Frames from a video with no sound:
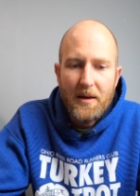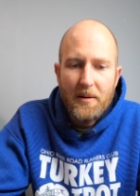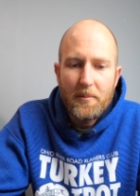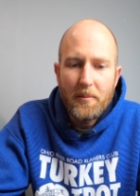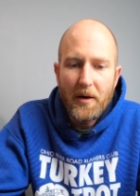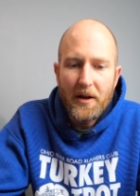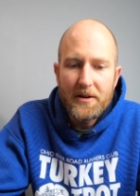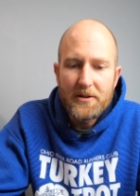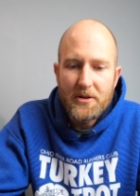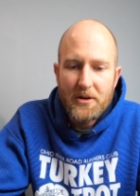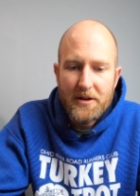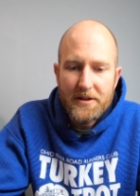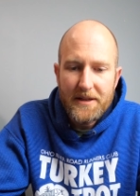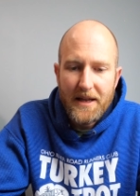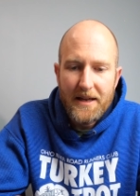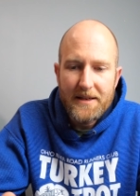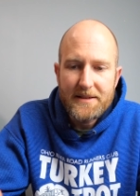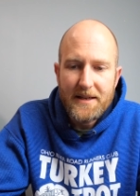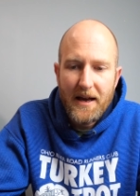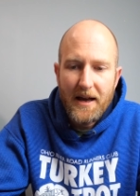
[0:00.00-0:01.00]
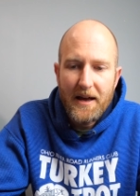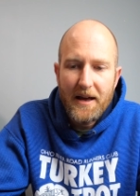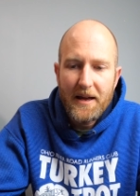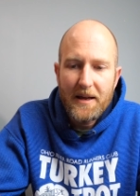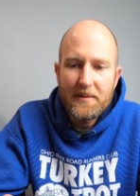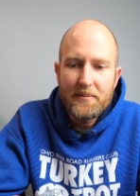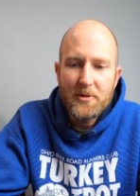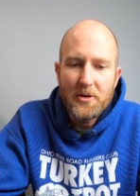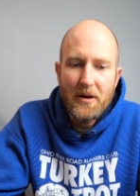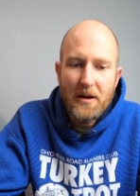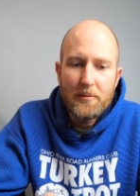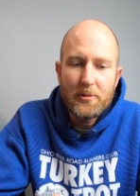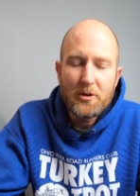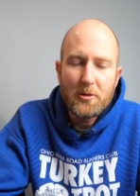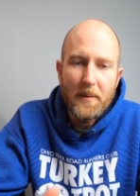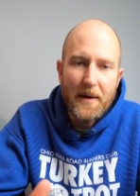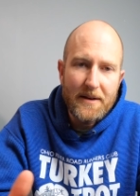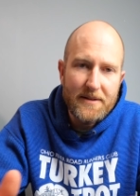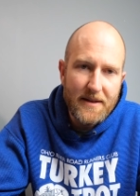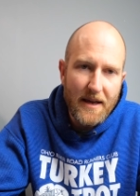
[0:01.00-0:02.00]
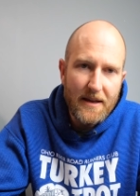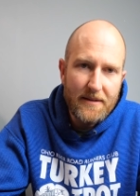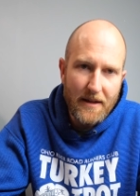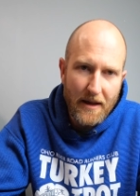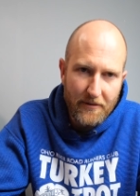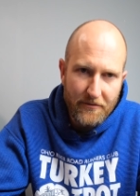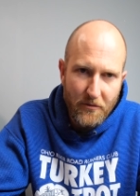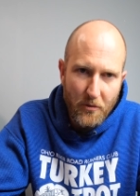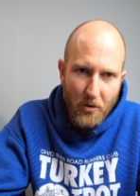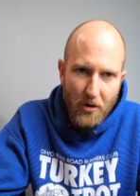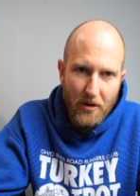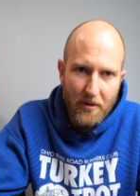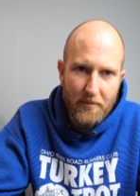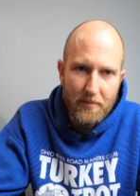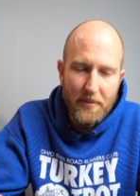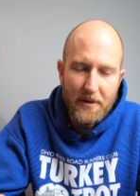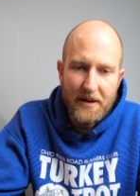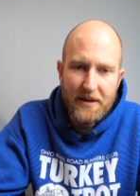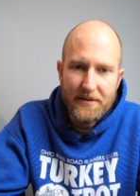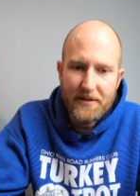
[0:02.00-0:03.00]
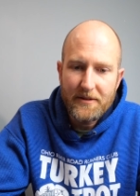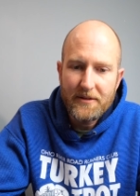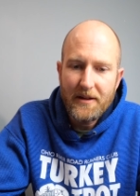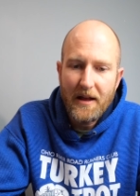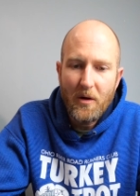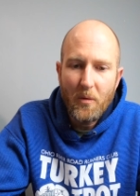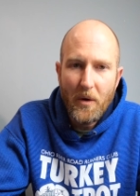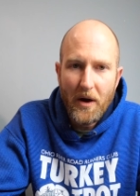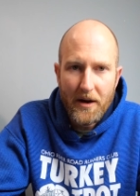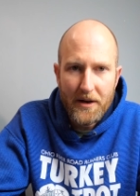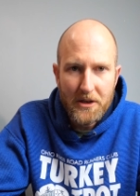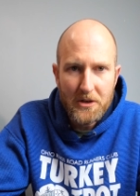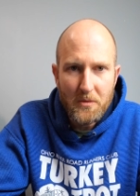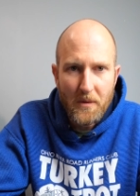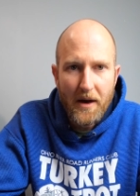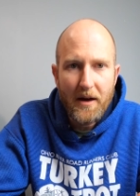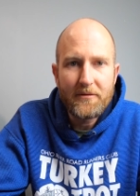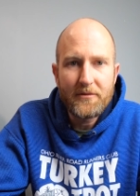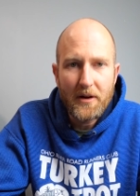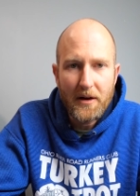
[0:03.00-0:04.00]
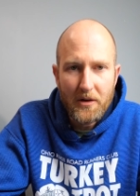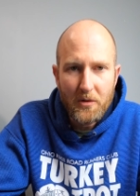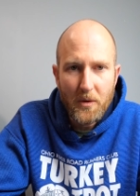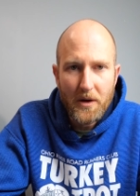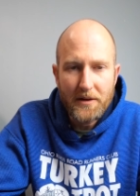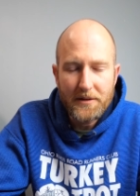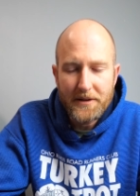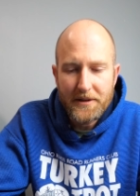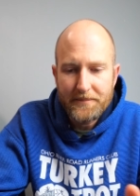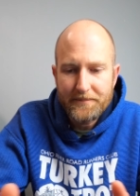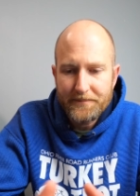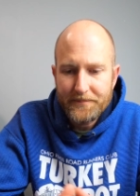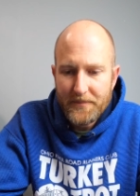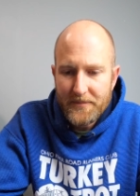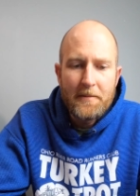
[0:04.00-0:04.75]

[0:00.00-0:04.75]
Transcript: But during that time, you're able to maintain that form because it's not wearing you out very quickly.